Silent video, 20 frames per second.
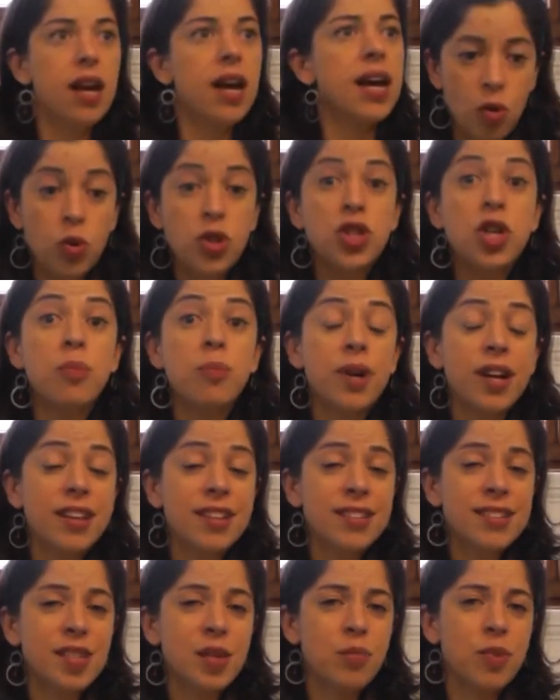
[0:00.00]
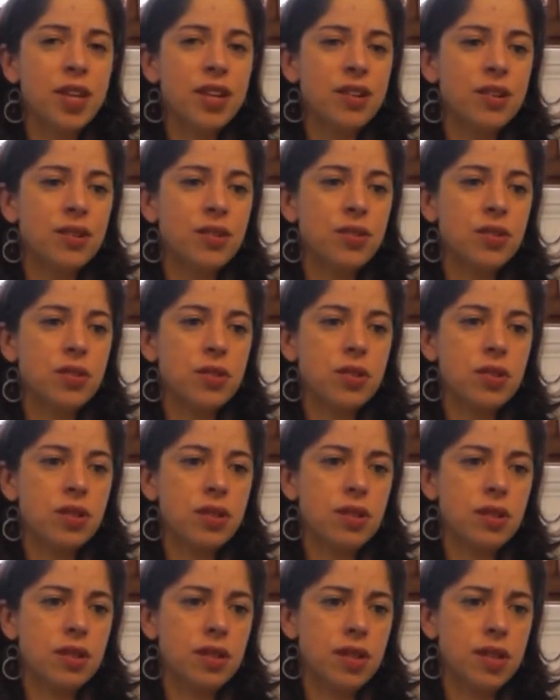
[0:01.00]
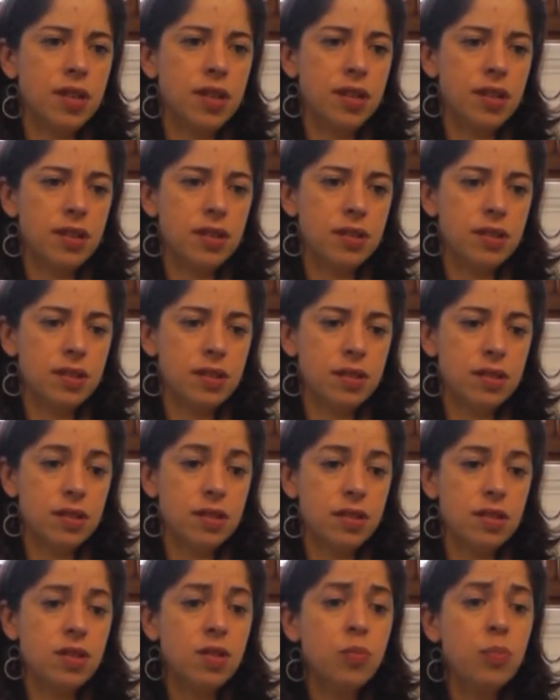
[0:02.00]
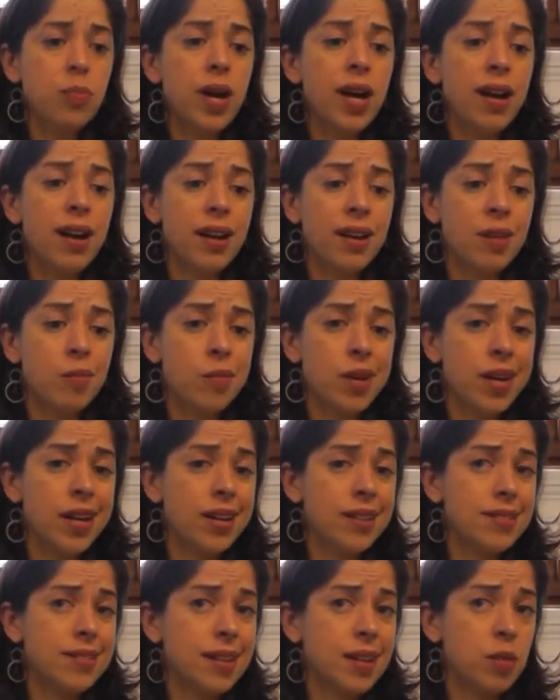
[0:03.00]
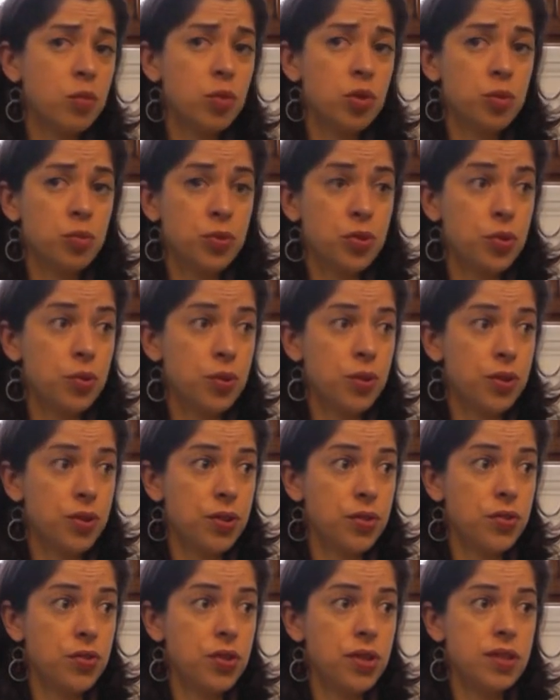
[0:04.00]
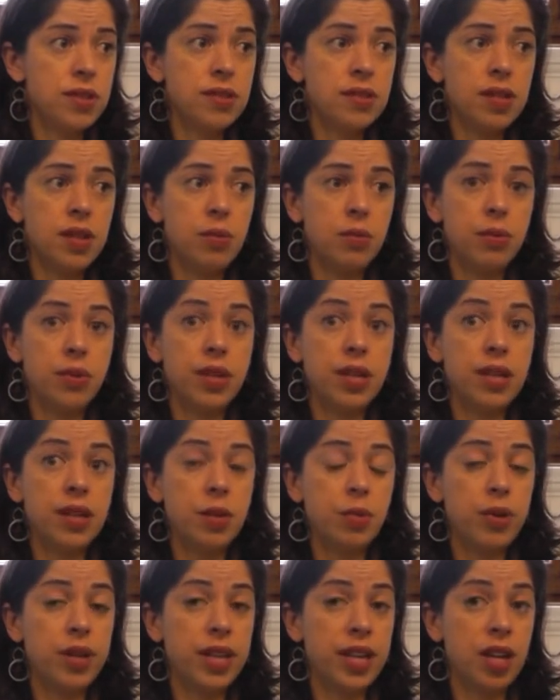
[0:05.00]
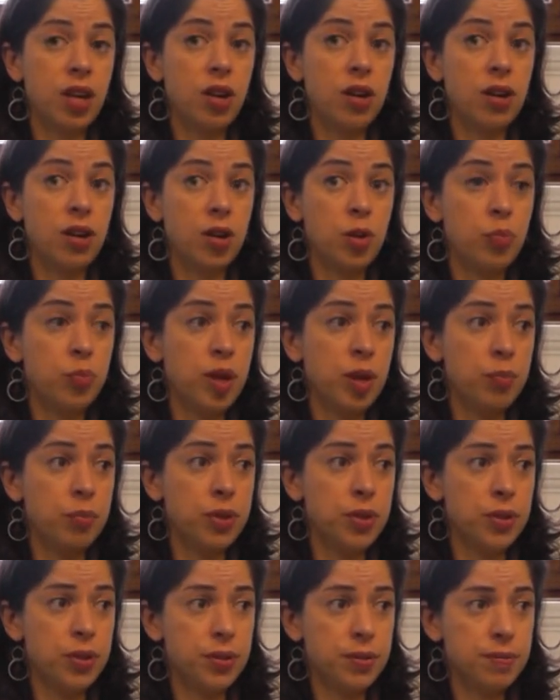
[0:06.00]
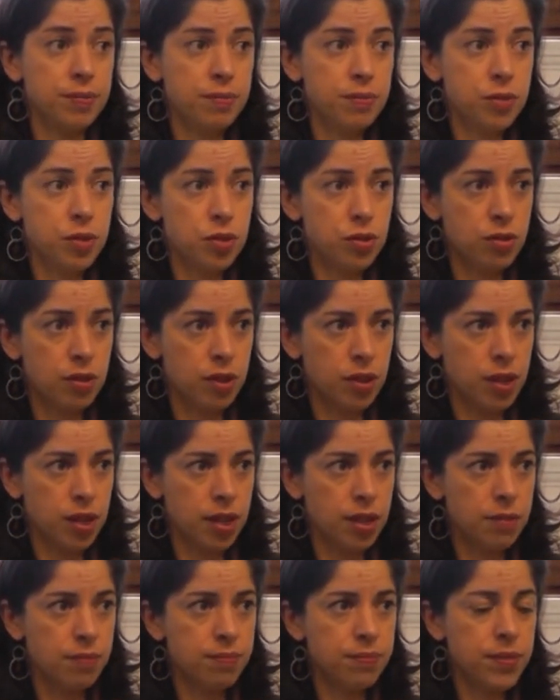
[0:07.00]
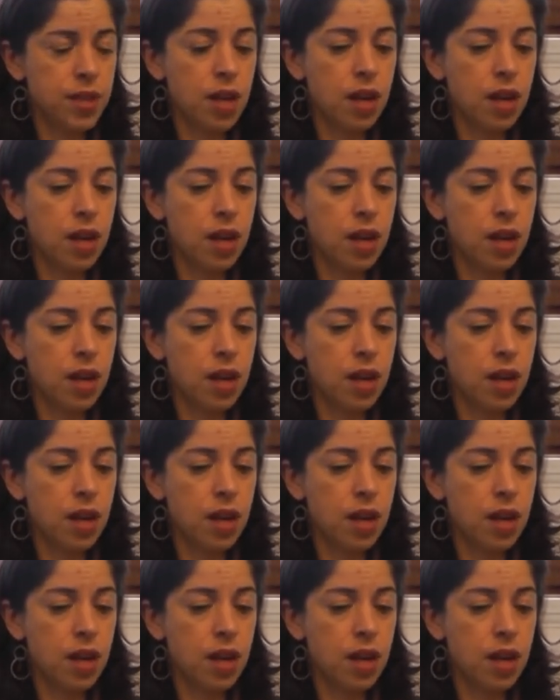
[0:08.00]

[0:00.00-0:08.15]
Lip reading: I wish our policymakers could look behind my exam room doors and see really, really hard people struggling,